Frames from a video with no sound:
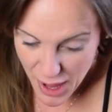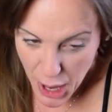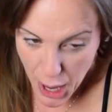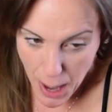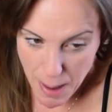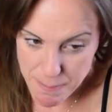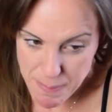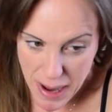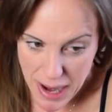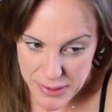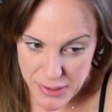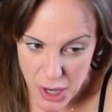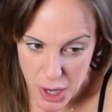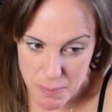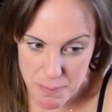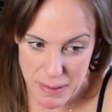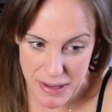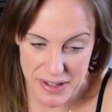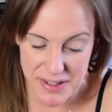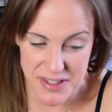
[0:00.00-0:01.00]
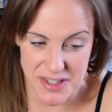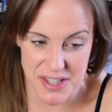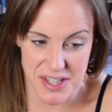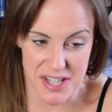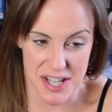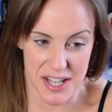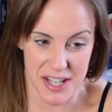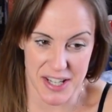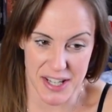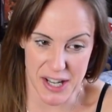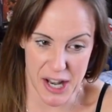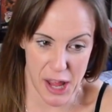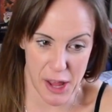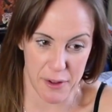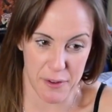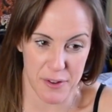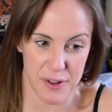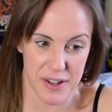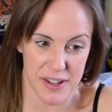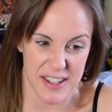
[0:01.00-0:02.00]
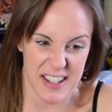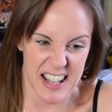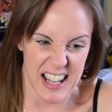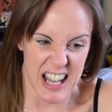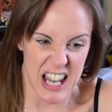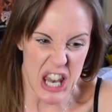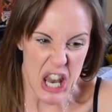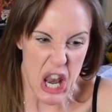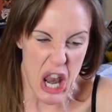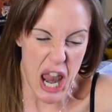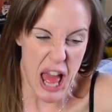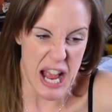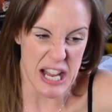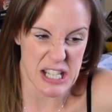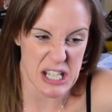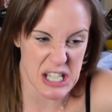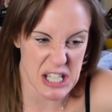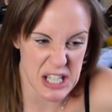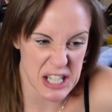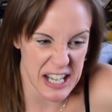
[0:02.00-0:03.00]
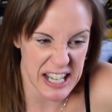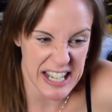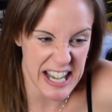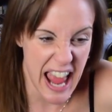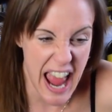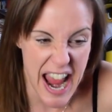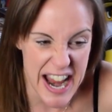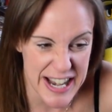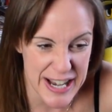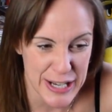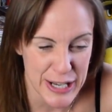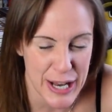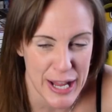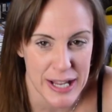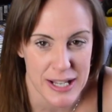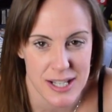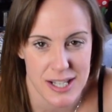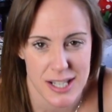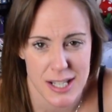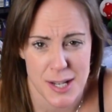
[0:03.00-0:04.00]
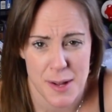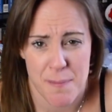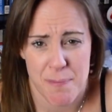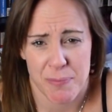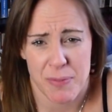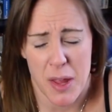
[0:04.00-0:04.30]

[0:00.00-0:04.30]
and by no means, you know, last in any list,